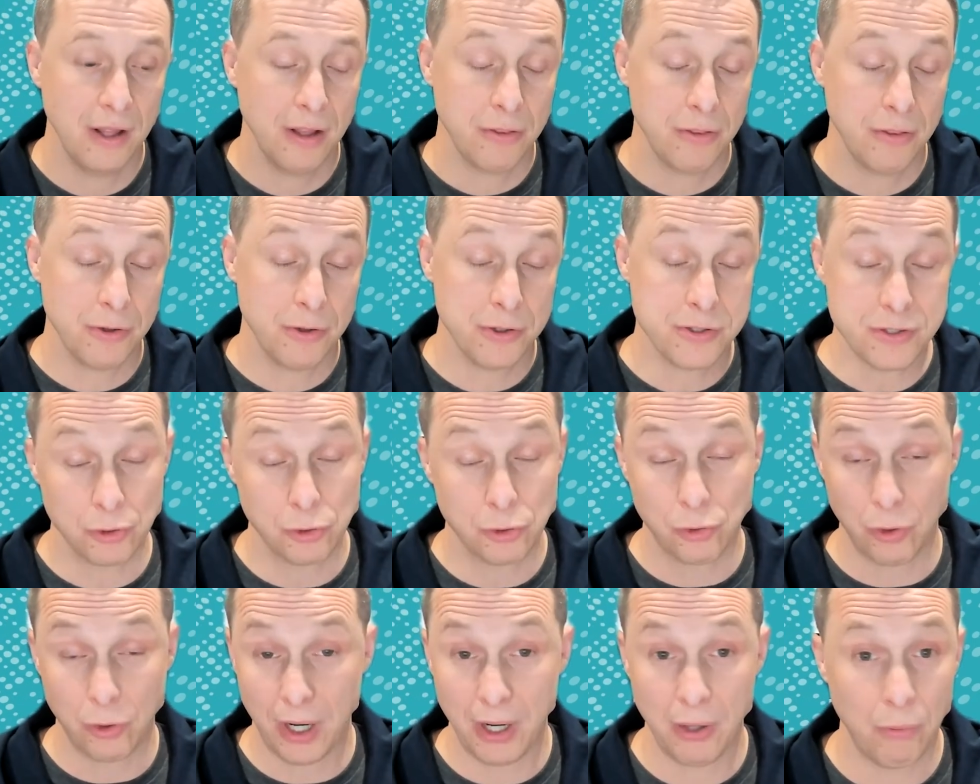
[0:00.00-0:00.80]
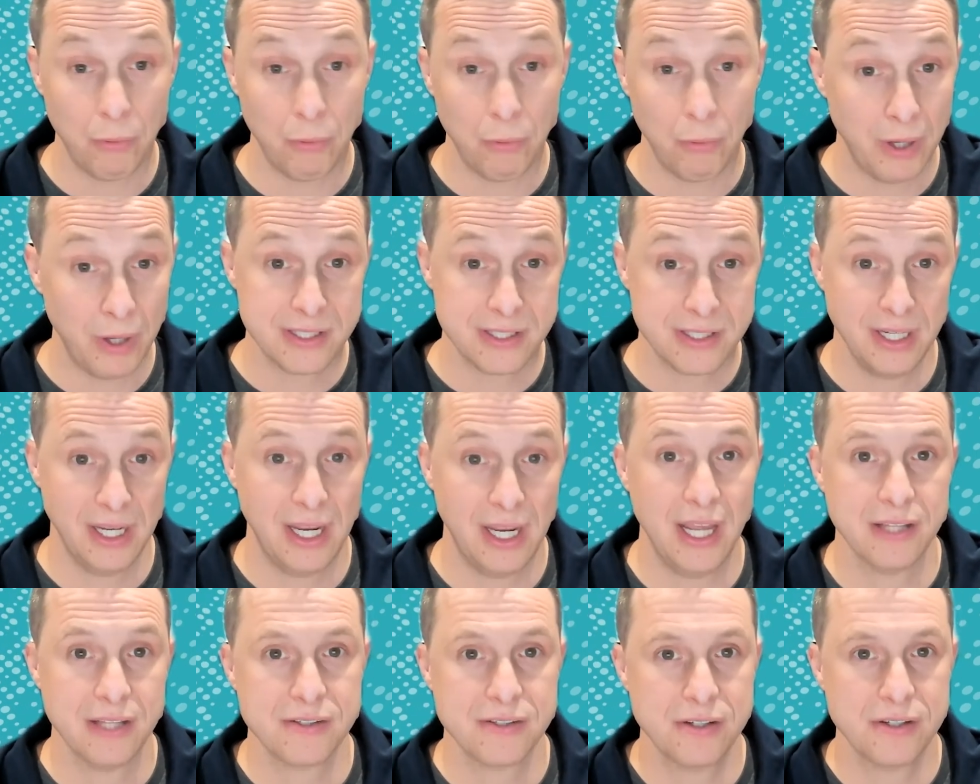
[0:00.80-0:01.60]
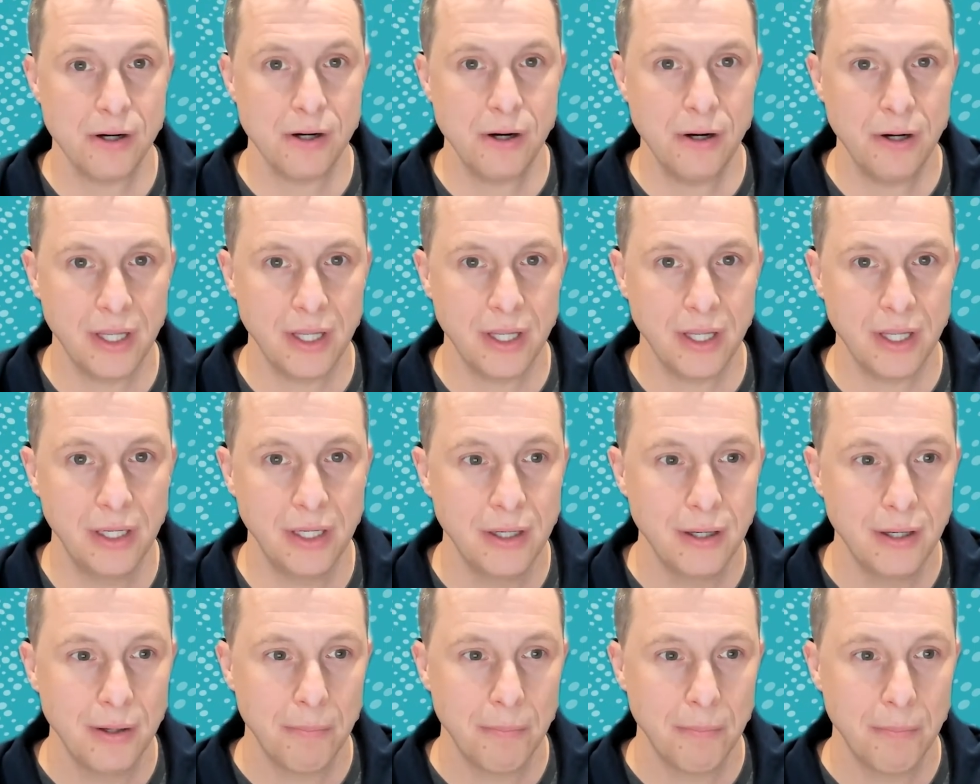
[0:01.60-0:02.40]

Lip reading: those are great ways to get started,